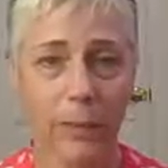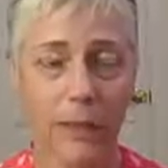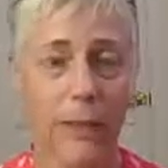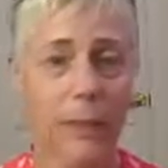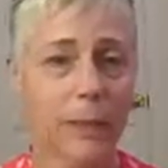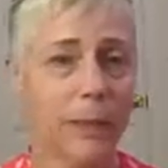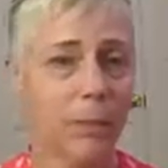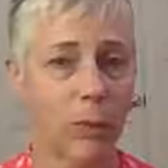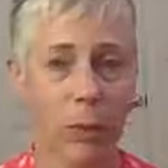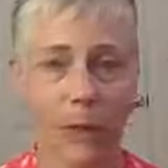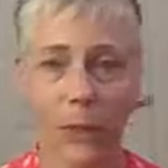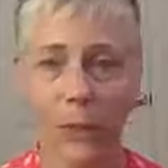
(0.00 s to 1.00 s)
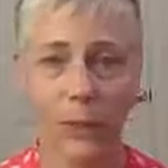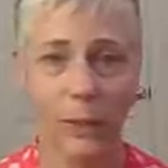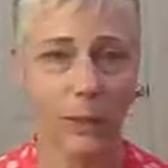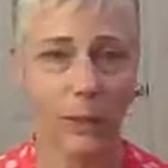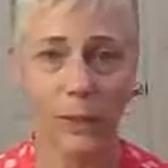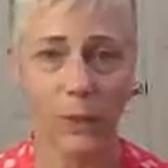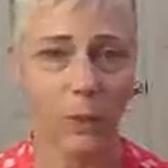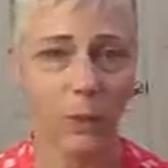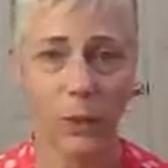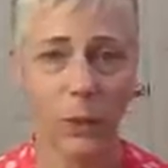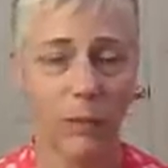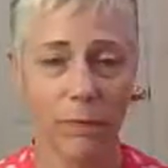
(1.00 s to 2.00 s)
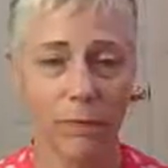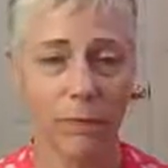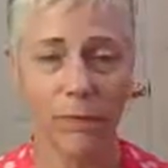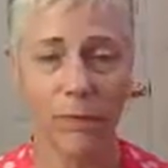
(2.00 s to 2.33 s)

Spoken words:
because the brain just goes off